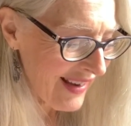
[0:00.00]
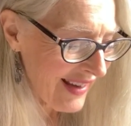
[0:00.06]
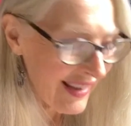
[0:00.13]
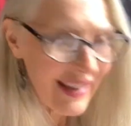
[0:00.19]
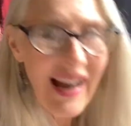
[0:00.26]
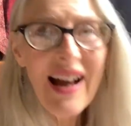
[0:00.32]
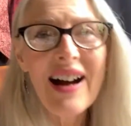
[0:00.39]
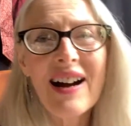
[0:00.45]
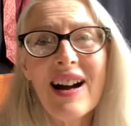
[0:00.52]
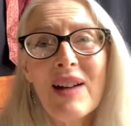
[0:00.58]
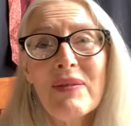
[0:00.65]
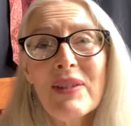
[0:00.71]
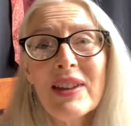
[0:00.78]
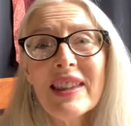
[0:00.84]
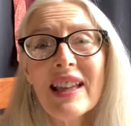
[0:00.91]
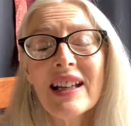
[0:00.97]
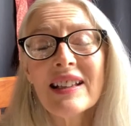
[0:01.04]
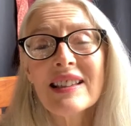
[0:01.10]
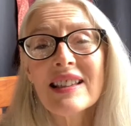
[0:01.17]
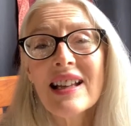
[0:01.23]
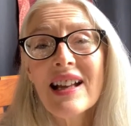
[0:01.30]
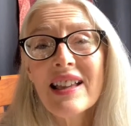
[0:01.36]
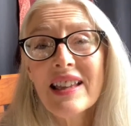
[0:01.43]
yeah, I mean,
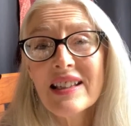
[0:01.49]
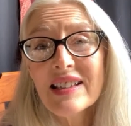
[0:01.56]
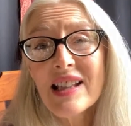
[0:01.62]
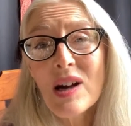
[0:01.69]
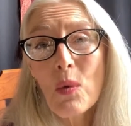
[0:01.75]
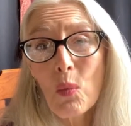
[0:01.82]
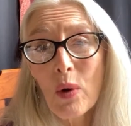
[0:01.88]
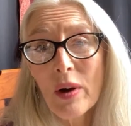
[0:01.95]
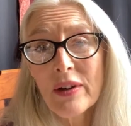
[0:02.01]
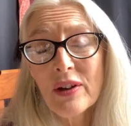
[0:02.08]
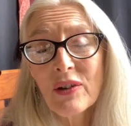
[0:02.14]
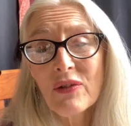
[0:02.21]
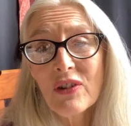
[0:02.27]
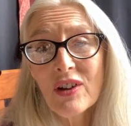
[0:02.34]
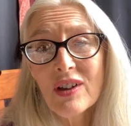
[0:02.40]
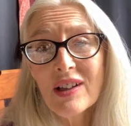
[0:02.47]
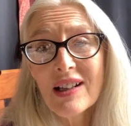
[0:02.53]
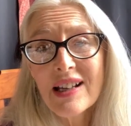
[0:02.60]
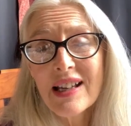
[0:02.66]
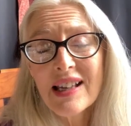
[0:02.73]
isn't that wonderful?